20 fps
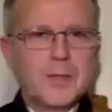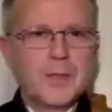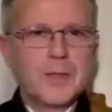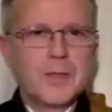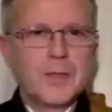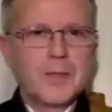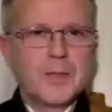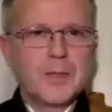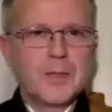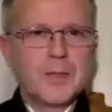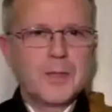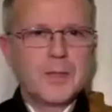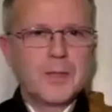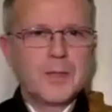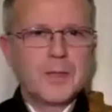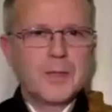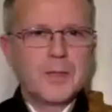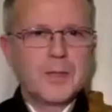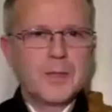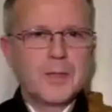So,
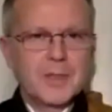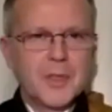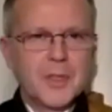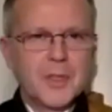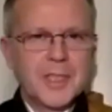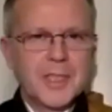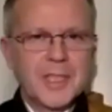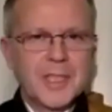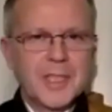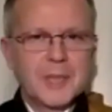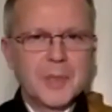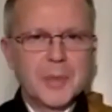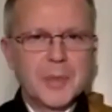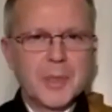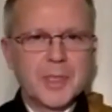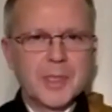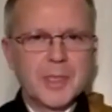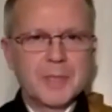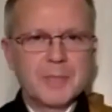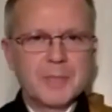good
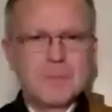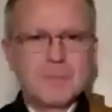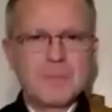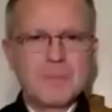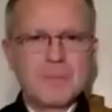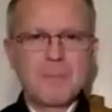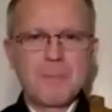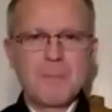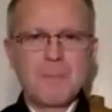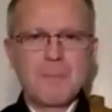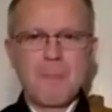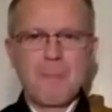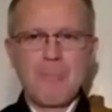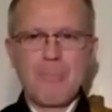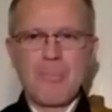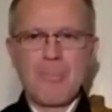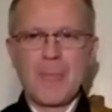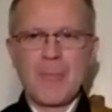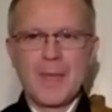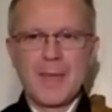morning, everyone.
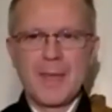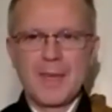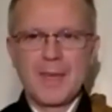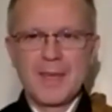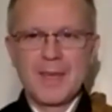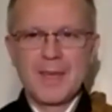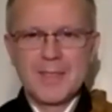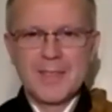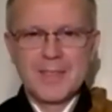Good